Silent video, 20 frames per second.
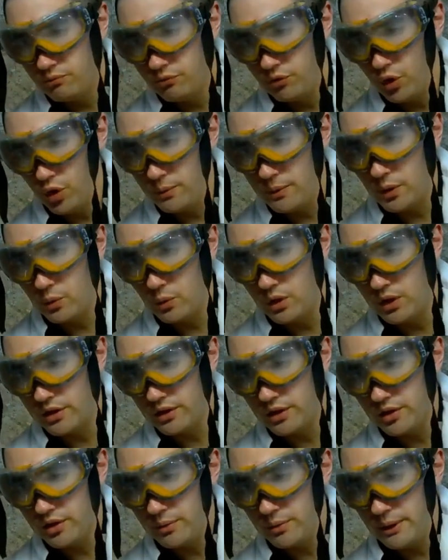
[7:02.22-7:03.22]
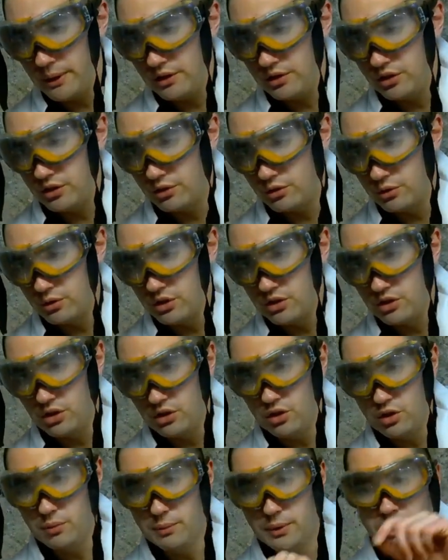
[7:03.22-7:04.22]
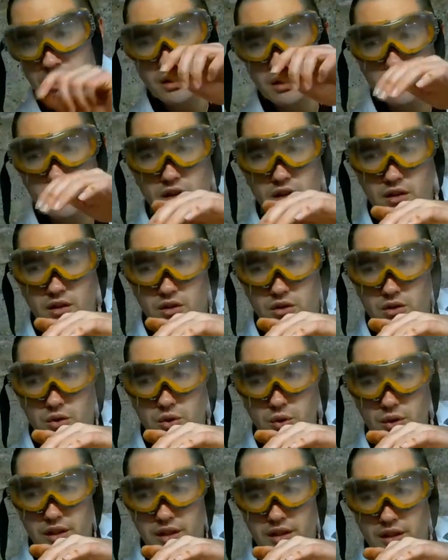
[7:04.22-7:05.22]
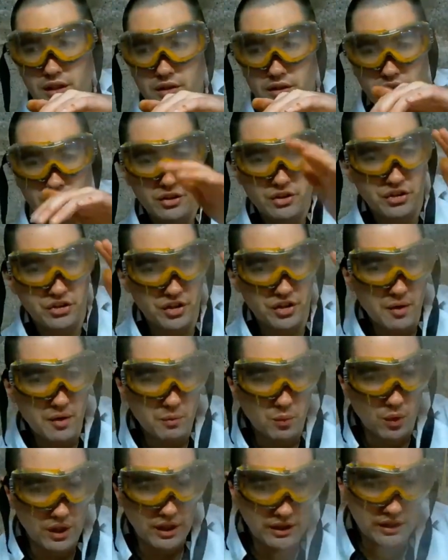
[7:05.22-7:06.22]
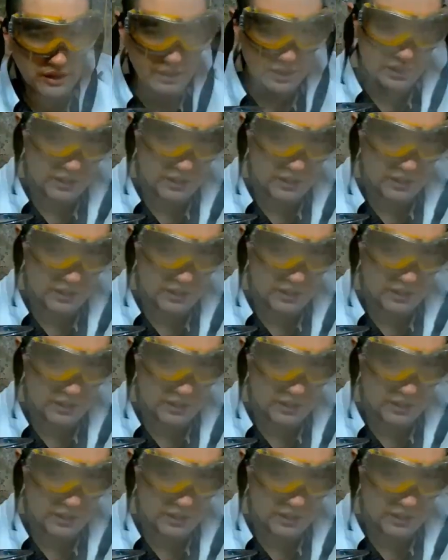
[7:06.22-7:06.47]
forming water as it passes through the tube, cooling down somewhat